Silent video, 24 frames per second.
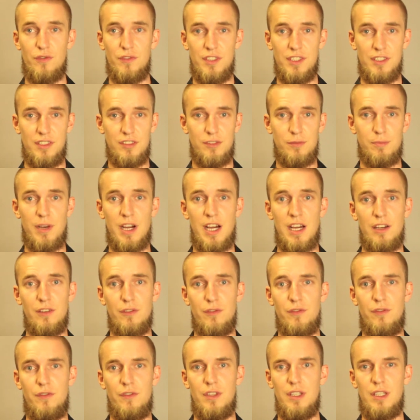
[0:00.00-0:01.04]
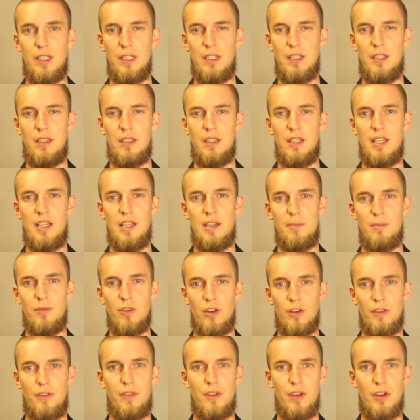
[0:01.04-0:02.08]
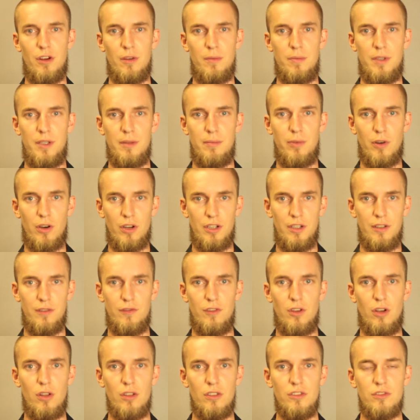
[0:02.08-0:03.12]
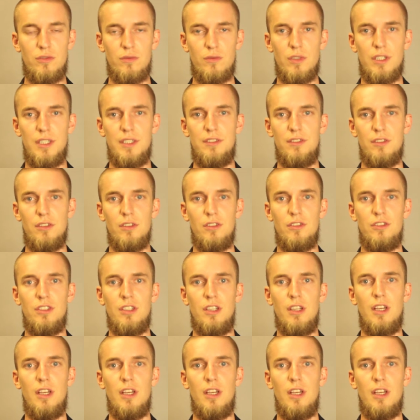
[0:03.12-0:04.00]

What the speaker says: and this is part of the hypnotherapy body of knowledge and research,